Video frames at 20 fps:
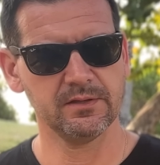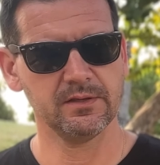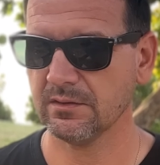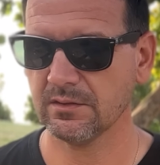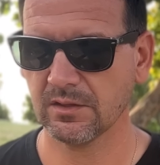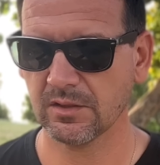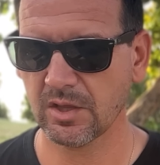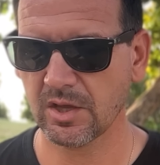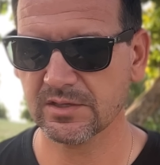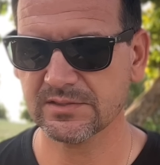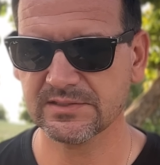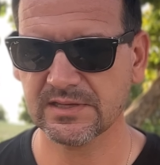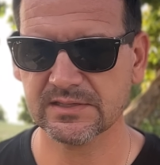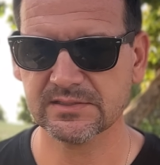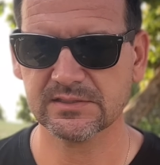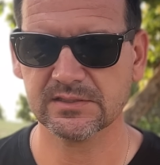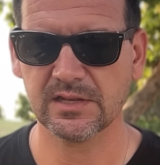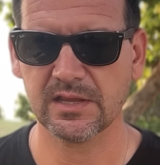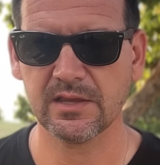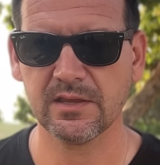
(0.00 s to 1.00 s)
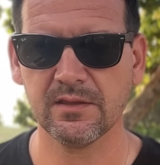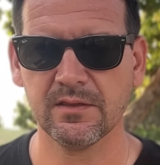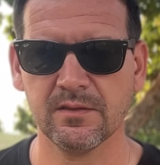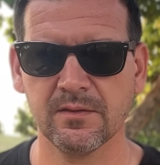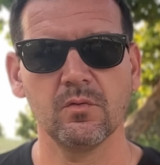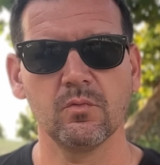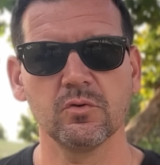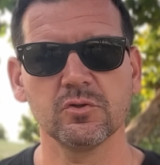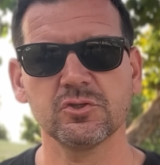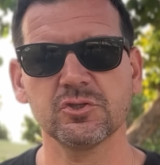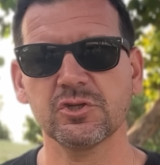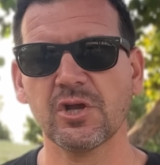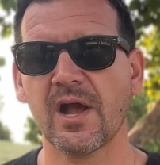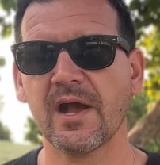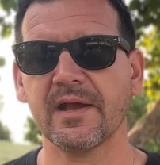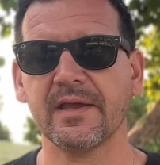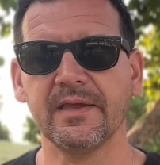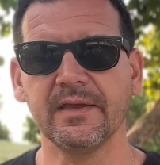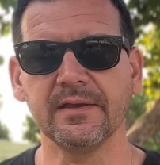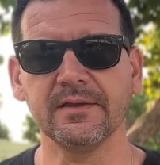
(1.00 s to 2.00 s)
The loss yesterday was
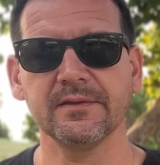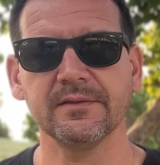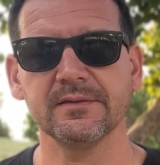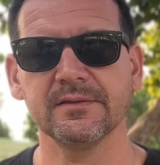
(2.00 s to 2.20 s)
shocking.